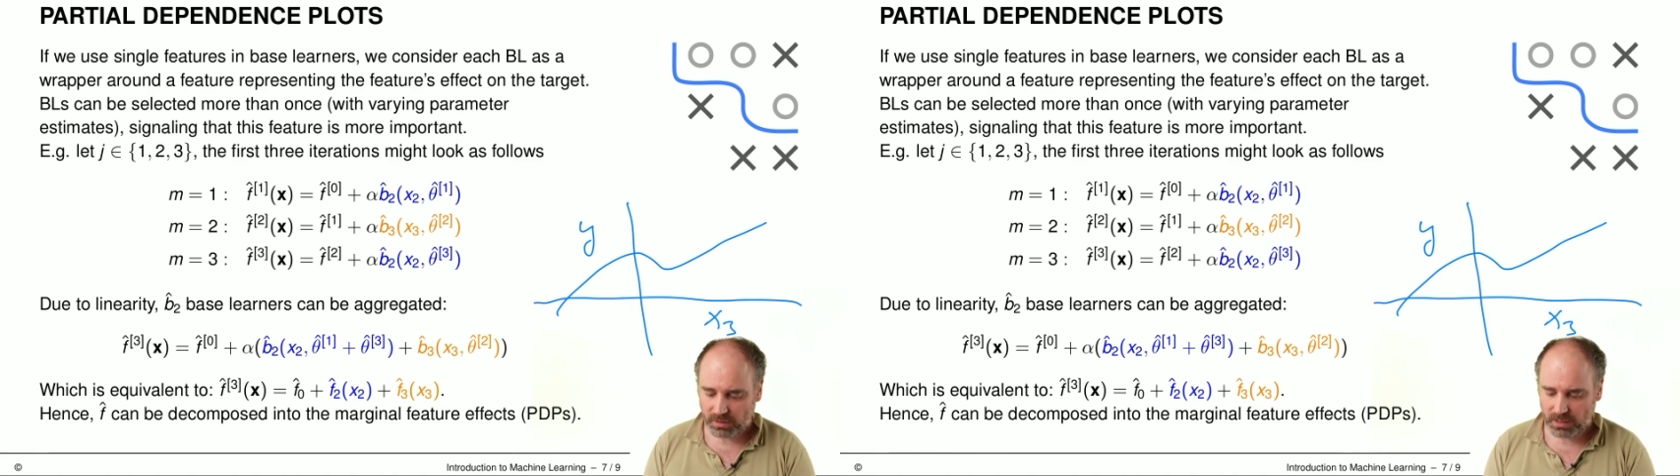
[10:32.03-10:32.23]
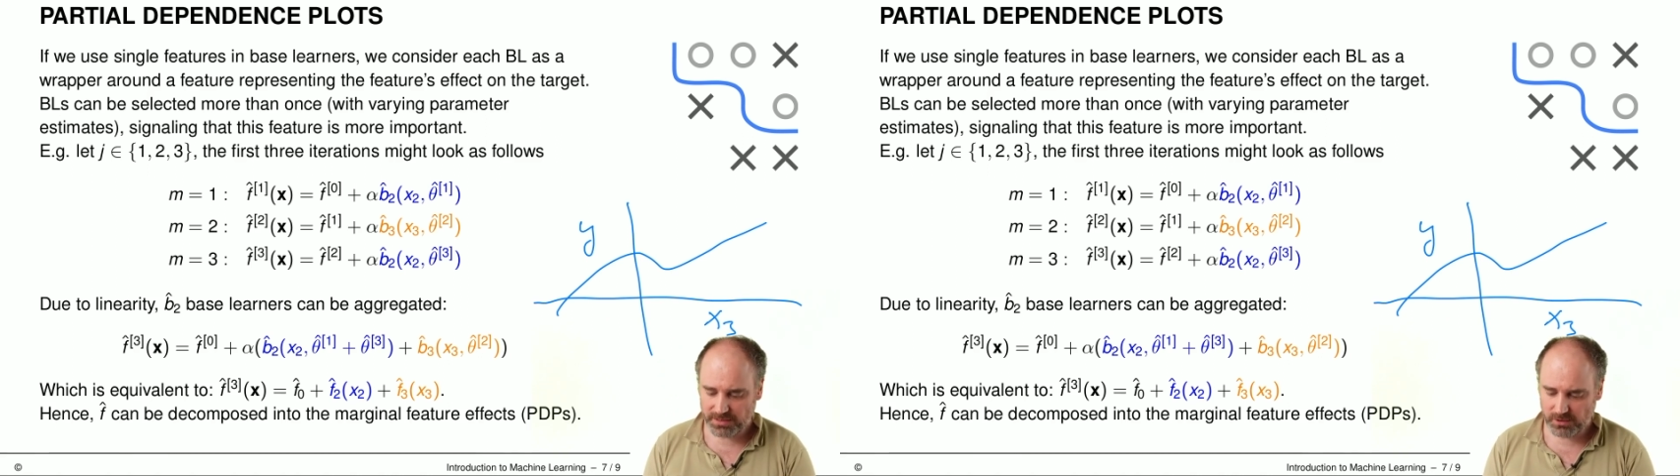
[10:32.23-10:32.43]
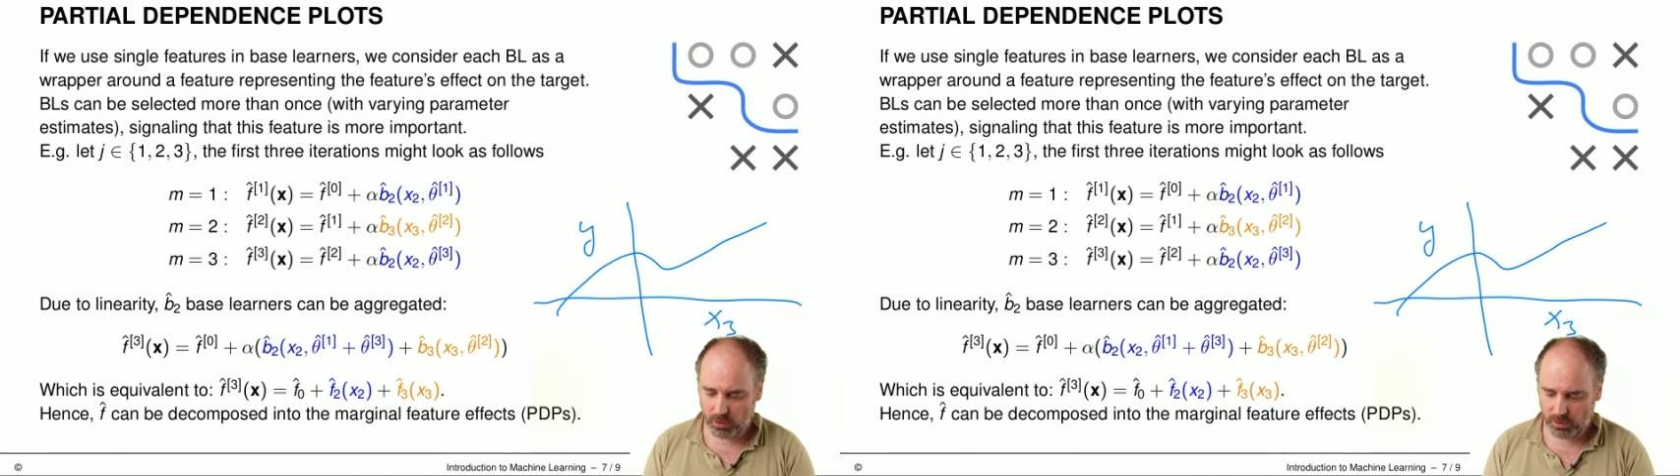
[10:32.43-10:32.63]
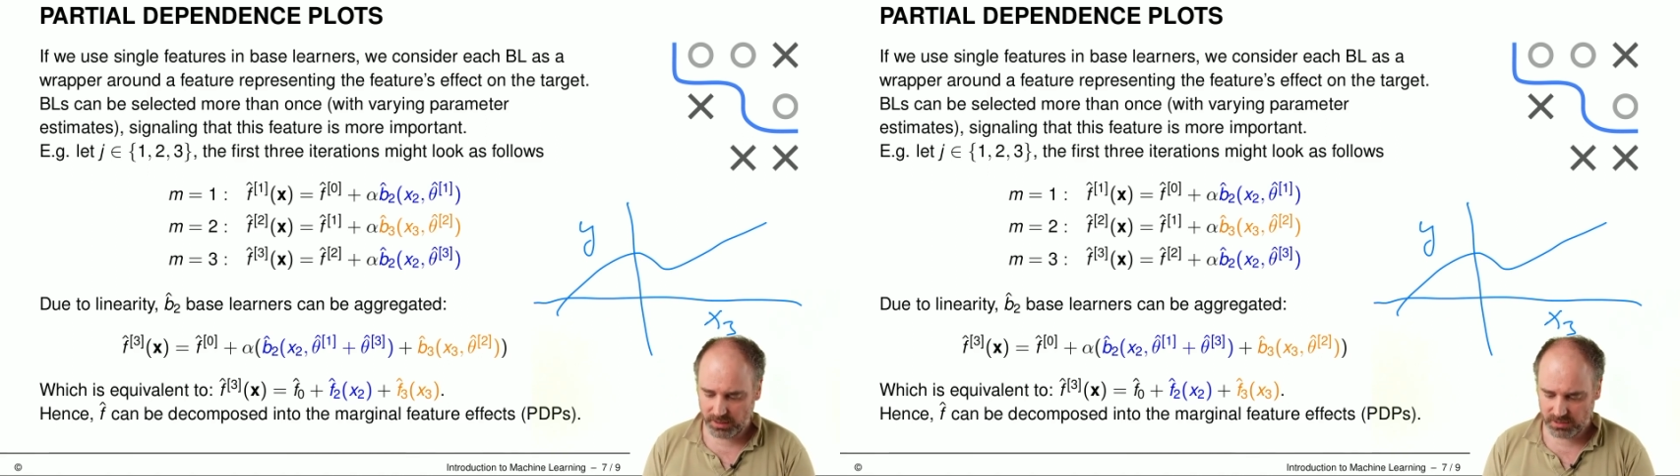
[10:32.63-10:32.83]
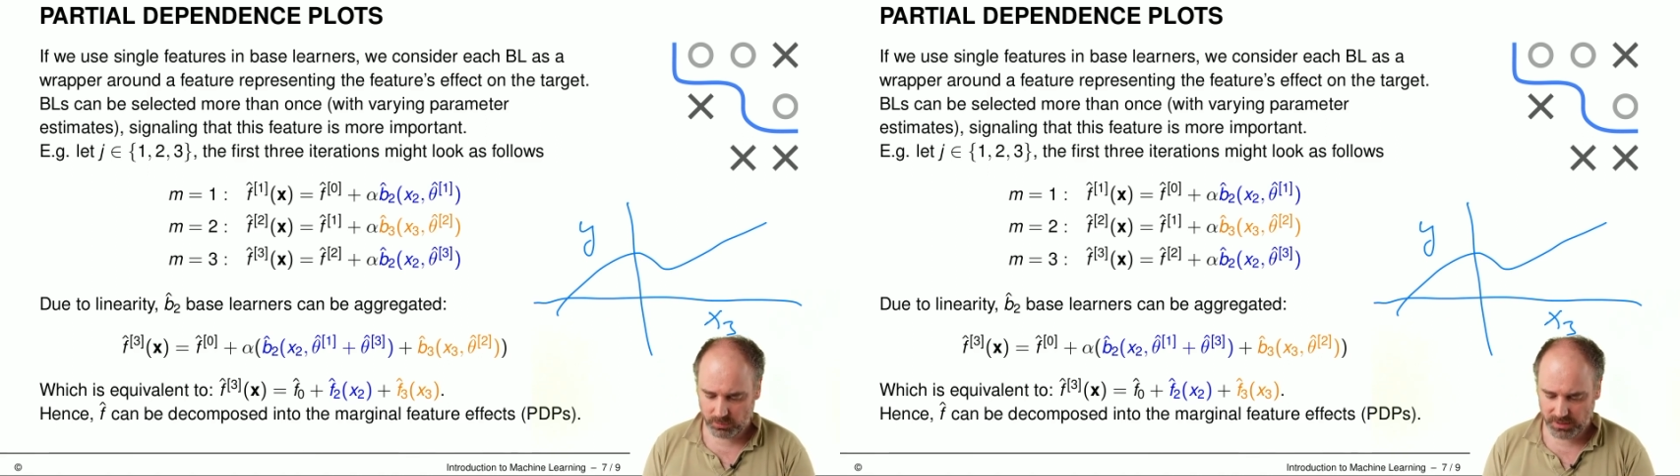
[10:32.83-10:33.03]
as long
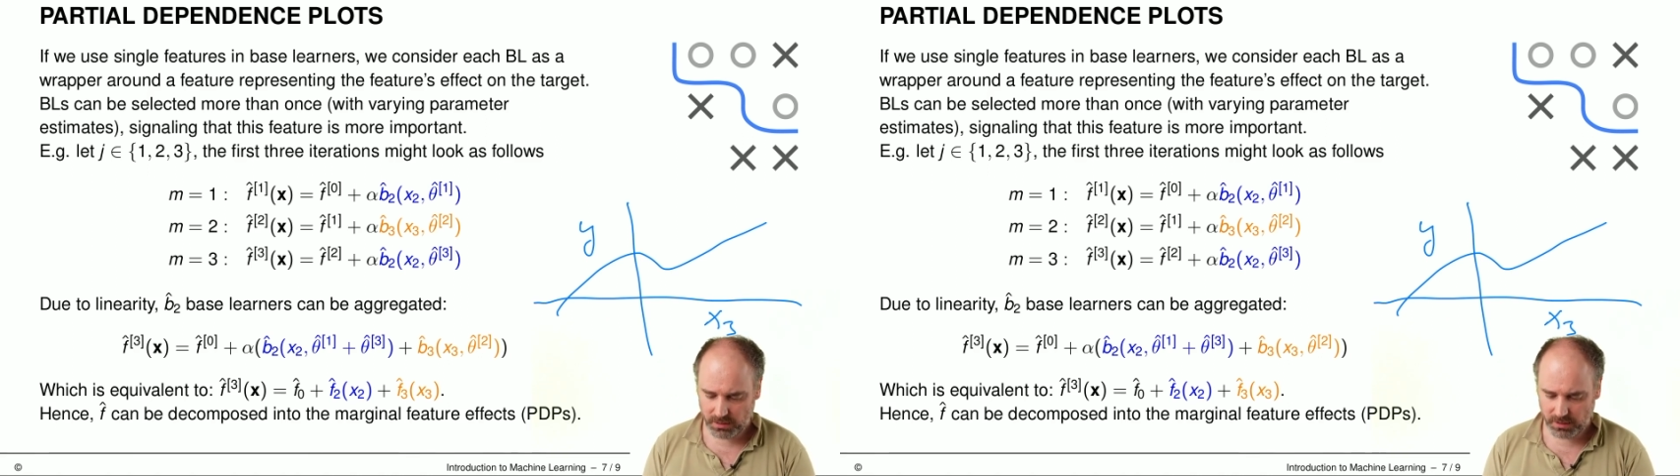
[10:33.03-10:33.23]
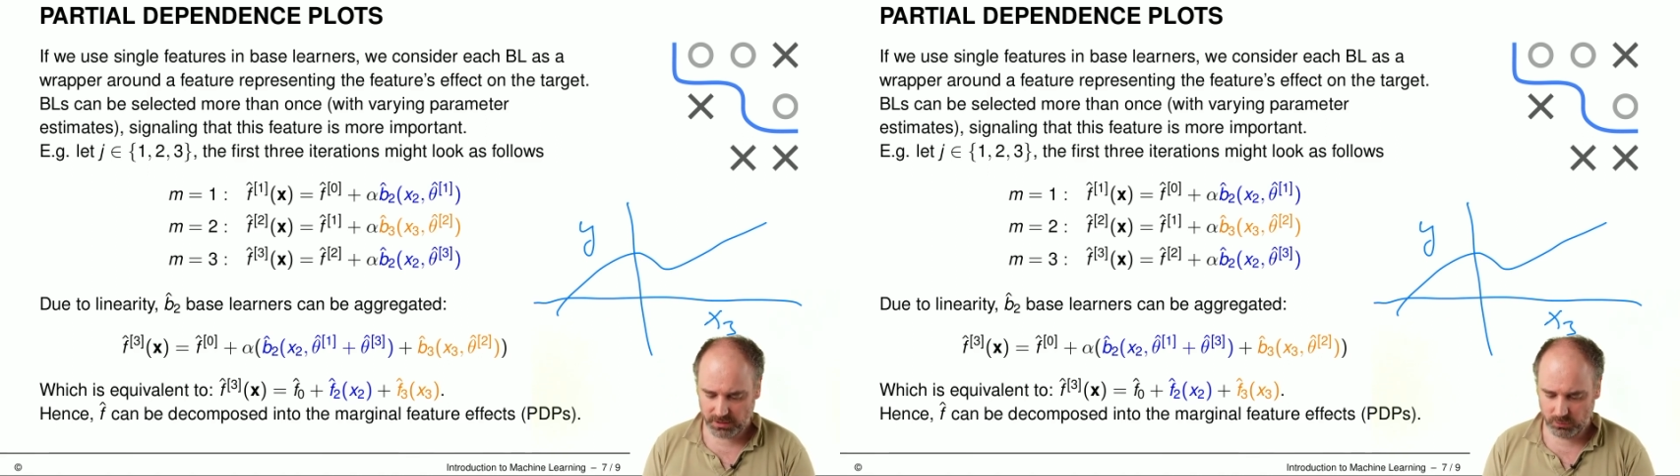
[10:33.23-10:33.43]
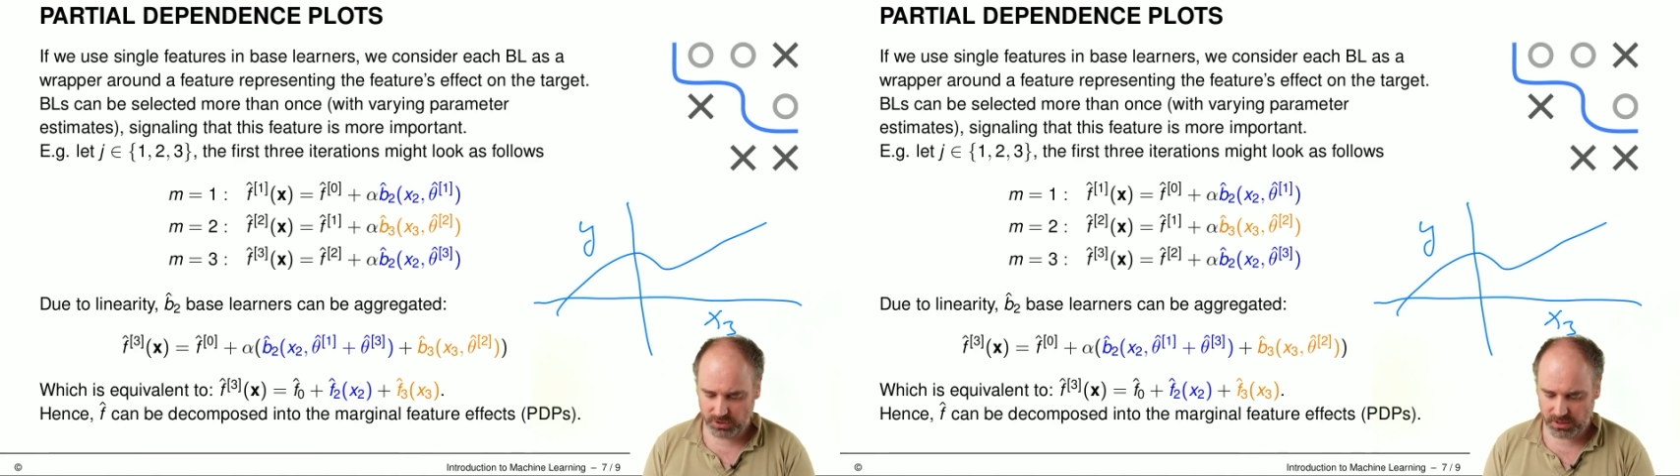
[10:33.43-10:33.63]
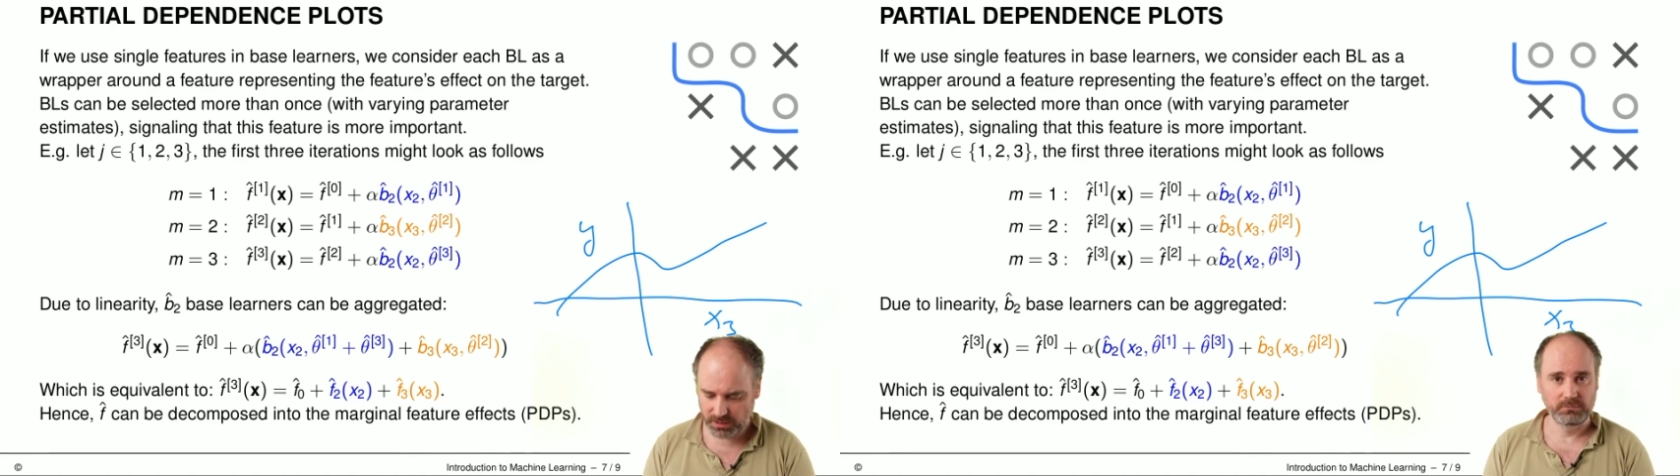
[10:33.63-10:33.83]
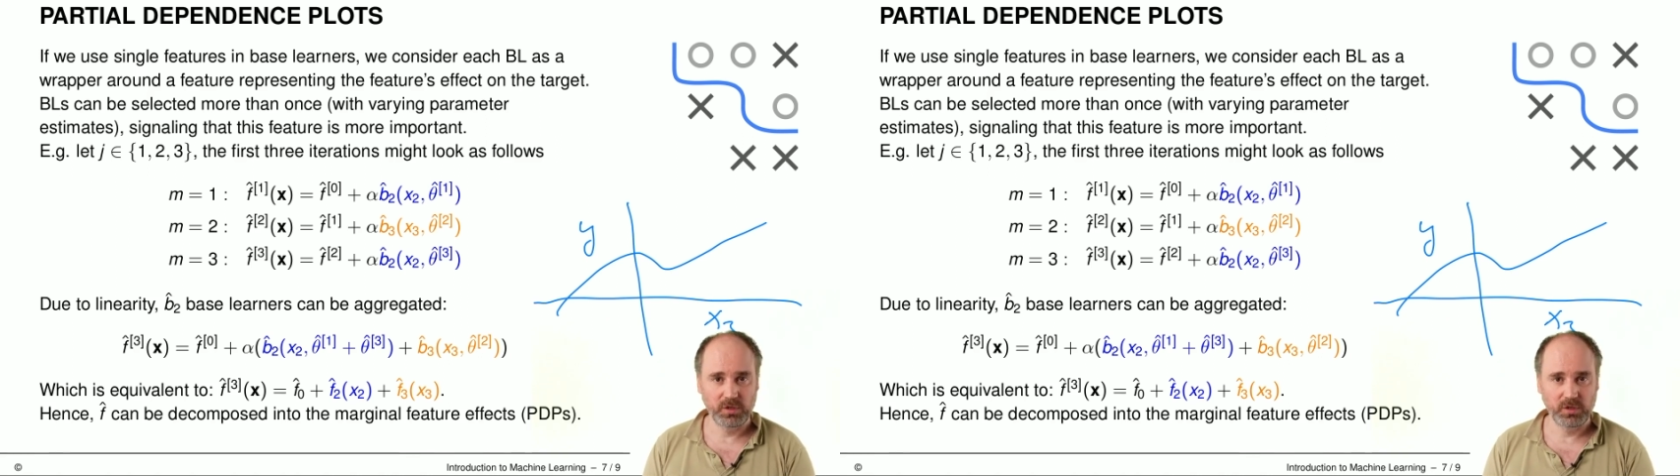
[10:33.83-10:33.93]
as we are using